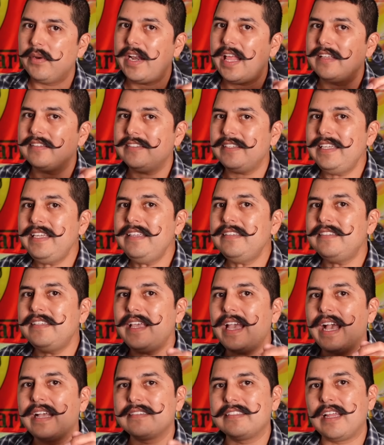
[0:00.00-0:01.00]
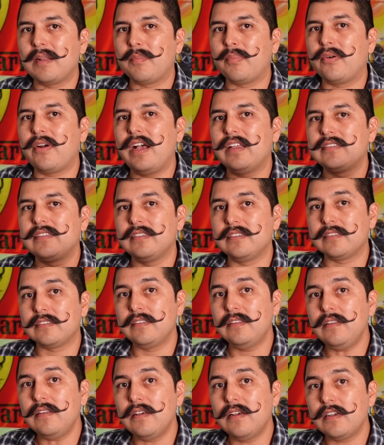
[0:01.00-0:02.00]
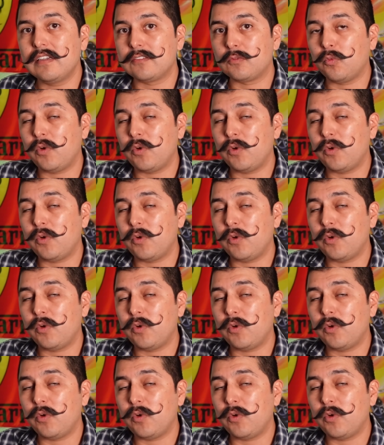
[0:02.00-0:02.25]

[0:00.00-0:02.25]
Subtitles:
But as easy as that process looks,